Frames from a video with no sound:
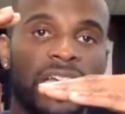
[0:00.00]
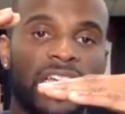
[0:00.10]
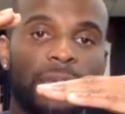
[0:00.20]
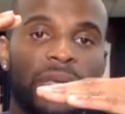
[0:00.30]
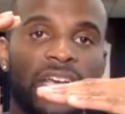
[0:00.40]

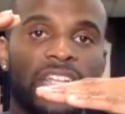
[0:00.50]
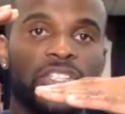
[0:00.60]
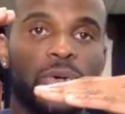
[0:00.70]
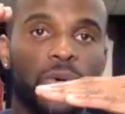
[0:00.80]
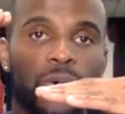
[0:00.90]
can be a
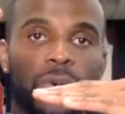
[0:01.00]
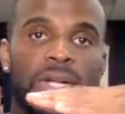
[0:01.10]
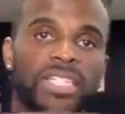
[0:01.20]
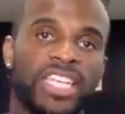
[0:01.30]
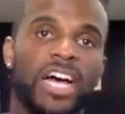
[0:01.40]
tool
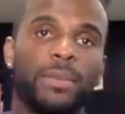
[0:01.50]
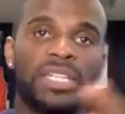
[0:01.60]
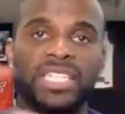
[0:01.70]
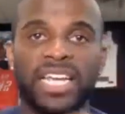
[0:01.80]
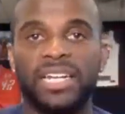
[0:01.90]
to help
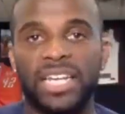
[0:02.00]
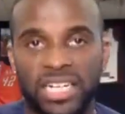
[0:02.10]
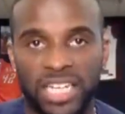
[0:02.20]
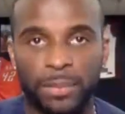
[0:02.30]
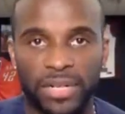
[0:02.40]
us get in a
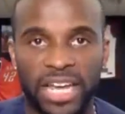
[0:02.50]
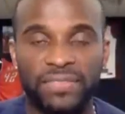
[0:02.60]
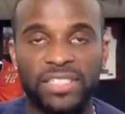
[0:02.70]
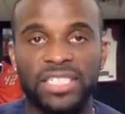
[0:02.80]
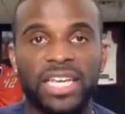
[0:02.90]
deeper
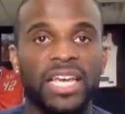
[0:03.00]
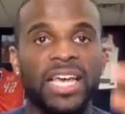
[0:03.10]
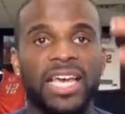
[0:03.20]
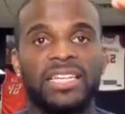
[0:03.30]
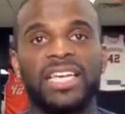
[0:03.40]
deficit.
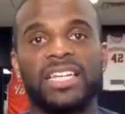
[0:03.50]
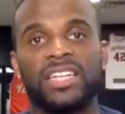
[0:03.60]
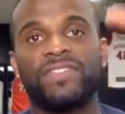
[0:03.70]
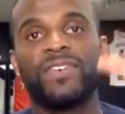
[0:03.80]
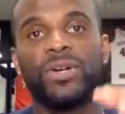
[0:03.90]
And then the
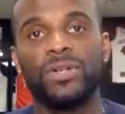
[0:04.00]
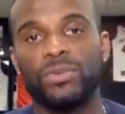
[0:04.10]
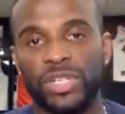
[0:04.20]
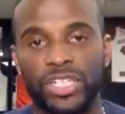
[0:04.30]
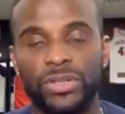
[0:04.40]
food
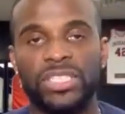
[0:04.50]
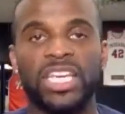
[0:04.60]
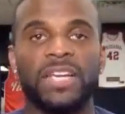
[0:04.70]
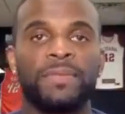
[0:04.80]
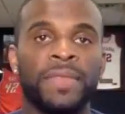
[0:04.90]

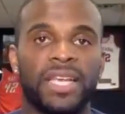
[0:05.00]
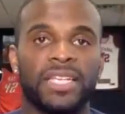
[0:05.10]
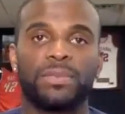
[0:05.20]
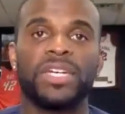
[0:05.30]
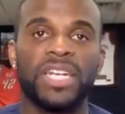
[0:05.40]
reducing is
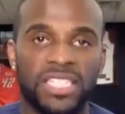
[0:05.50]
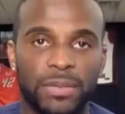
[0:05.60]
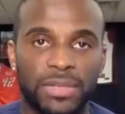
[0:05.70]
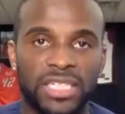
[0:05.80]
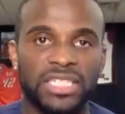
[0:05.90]
putting us in a
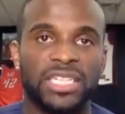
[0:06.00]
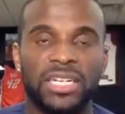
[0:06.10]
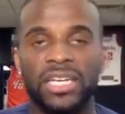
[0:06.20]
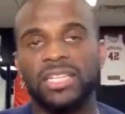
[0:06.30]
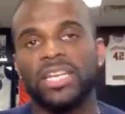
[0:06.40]

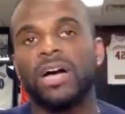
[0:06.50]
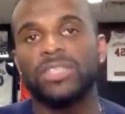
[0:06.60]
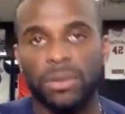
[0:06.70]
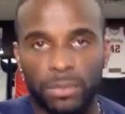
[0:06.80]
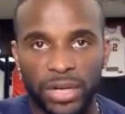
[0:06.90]
position to
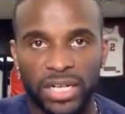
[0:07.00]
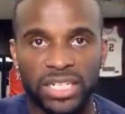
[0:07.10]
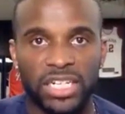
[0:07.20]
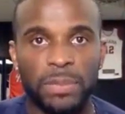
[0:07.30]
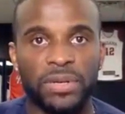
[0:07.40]
also put us in
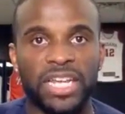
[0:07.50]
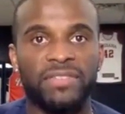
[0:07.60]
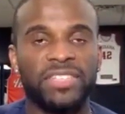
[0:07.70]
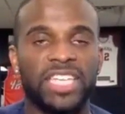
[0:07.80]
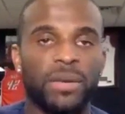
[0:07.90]
a deeper deficit.